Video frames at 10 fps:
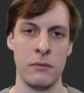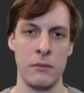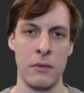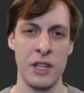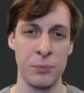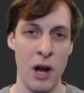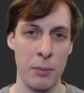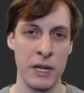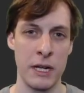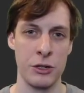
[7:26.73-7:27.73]
This
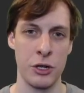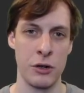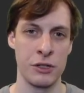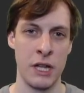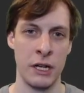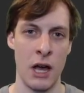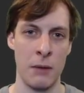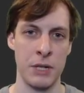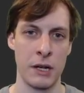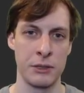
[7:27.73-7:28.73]
property ensures that an
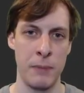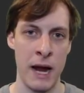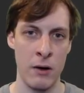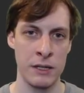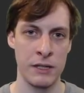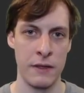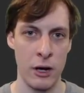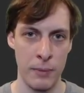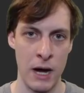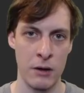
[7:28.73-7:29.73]
object's parents and their
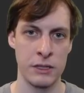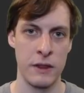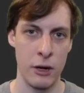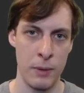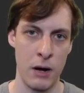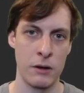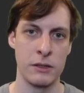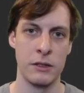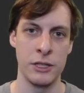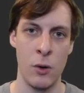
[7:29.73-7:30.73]
parents and their parents
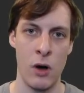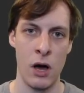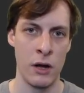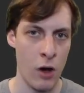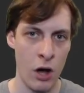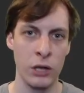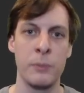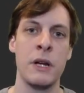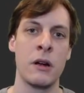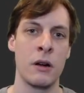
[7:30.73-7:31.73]
and so on all
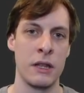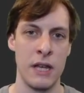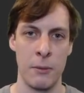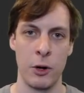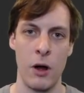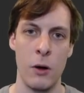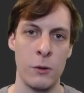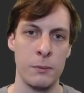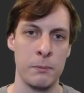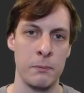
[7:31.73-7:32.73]
appear in the MRO.
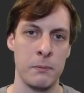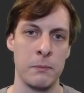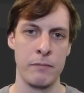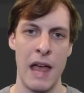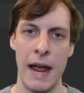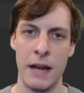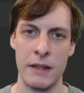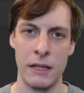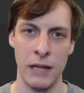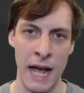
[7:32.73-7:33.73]
And
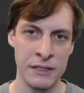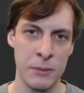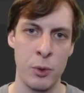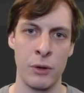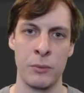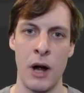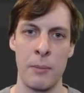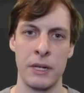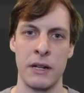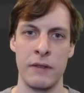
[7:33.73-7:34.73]
the last important
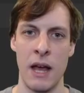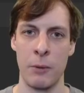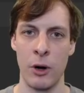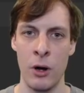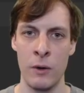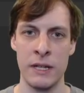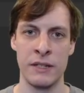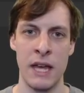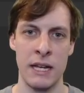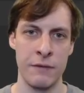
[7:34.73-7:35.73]
property of the MRO is
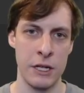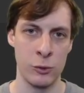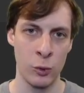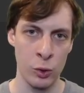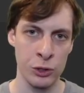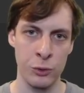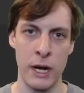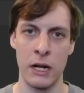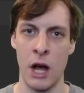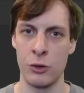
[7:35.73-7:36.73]
that if these rules create
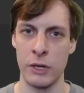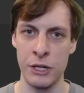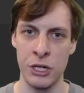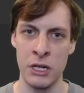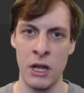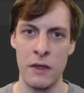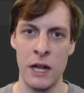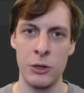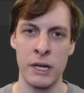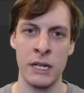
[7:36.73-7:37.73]
a contradiction, then
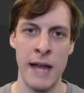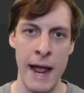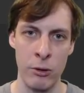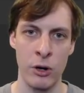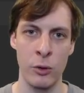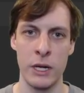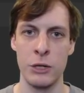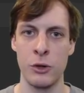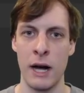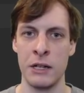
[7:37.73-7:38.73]
you'll get an error when you
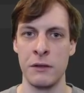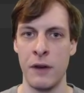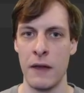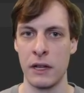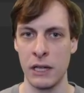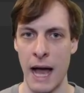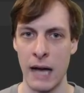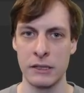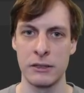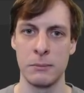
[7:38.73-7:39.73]
try to define the
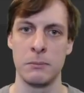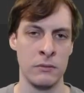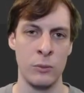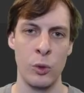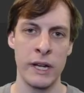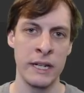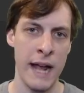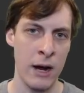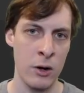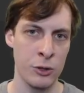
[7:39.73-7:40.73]
class. We'll get an
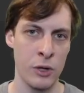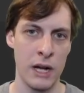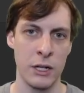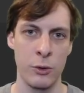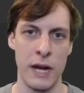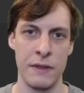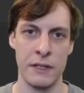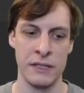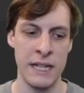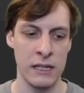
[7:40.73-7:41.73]
error trying to create
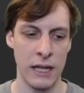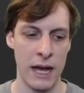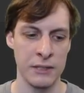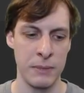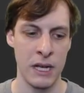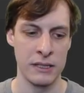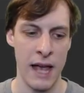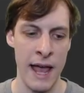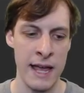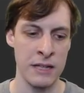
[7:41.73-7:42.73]
this D class because
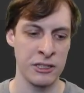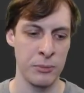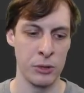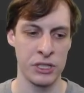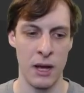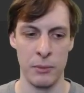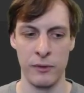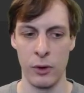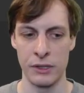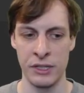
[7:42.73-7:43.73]
A is supposed to come
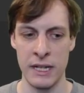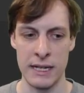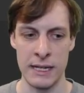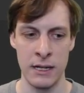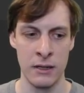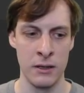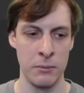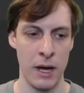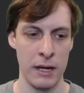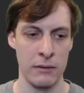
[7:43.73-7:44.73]
before C,
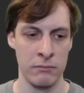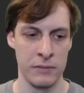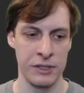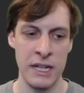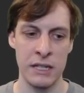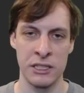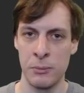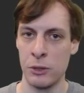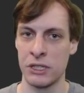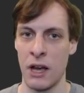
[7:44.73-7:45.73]
but C is
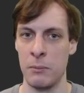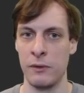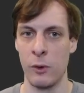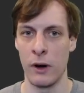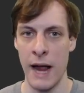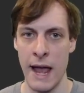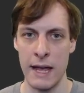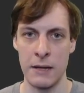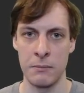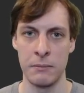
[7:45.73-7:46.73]
supposed to come before
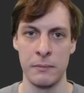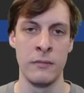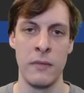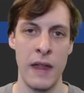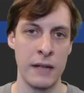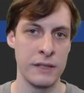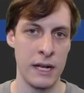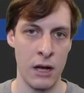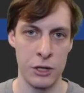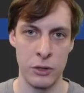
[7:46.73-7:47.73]
A. That's a
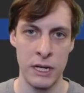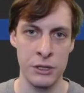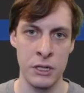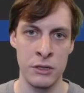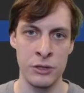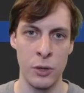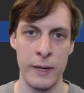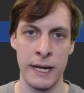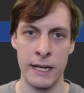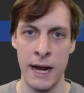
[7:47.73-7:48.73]
contradiction, so we
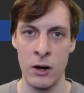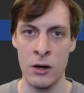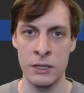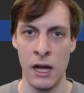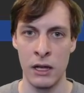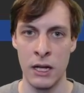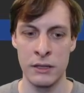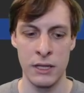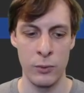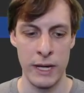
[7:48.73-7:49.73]
get an error telling us
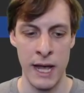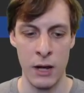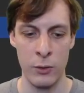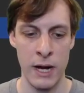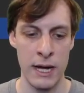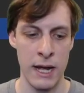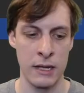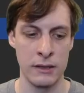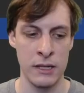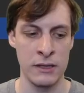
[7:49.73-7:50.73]
that we can't create a
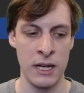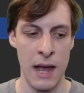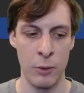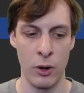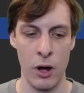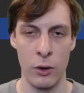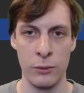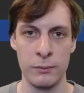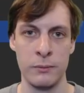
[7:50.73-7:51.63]
consistent MRO.